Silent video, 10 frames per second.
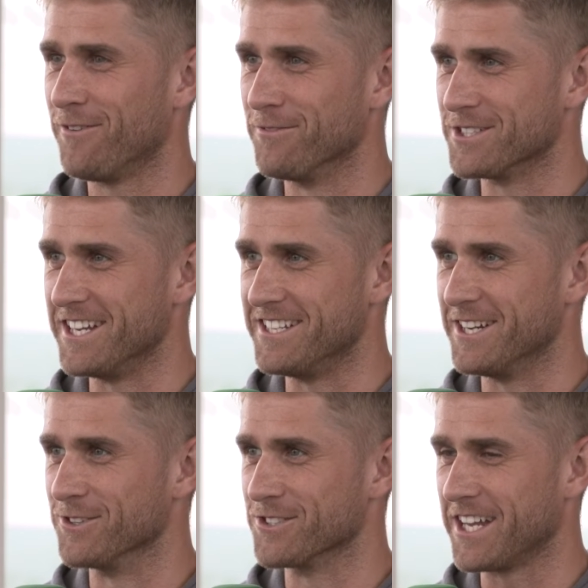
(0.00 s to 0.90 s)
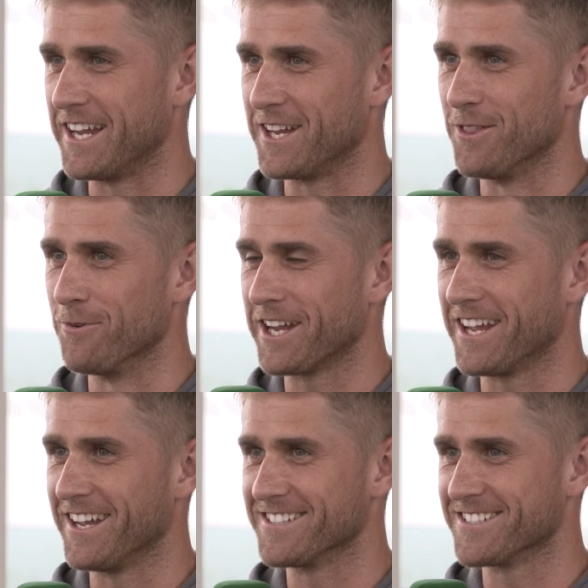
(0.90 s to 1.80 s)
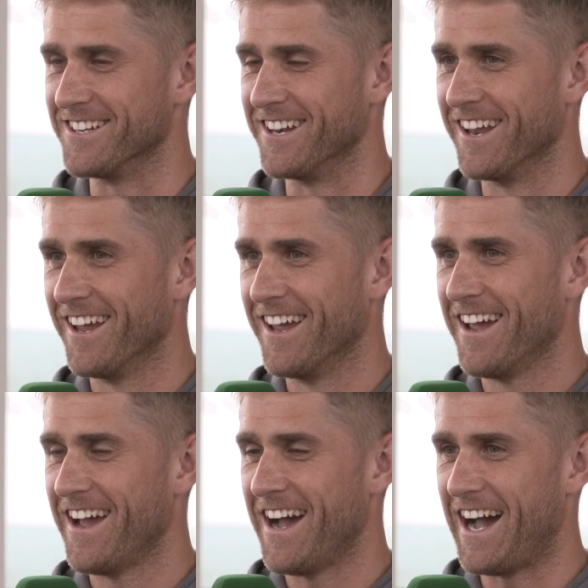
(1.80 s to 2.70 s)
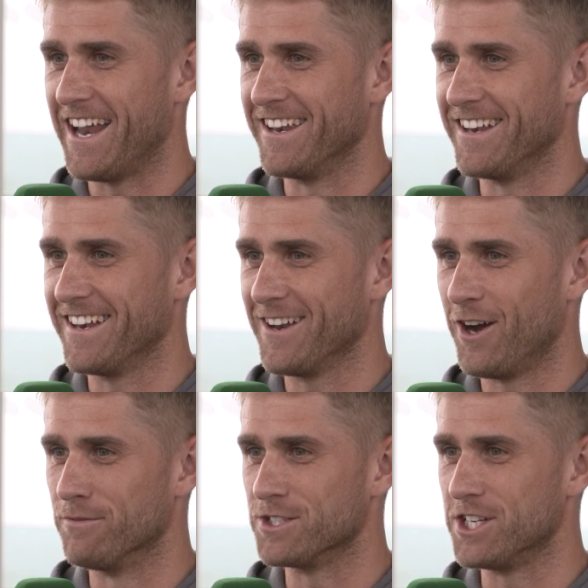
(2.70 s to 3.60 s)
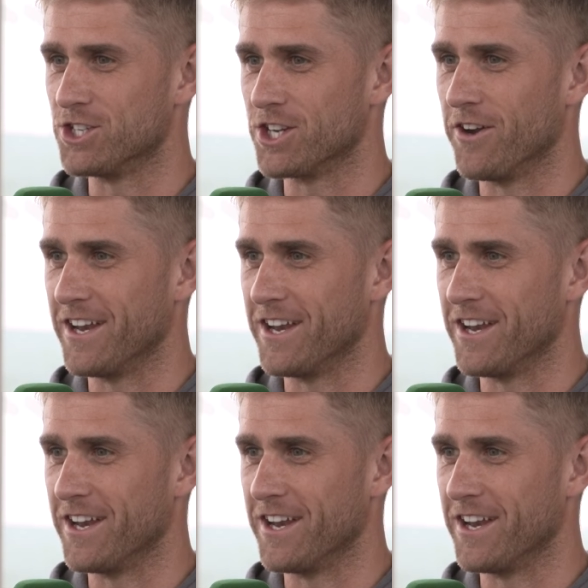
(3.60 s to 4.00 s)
Obviously, Dill's taken the wickets and obviously shown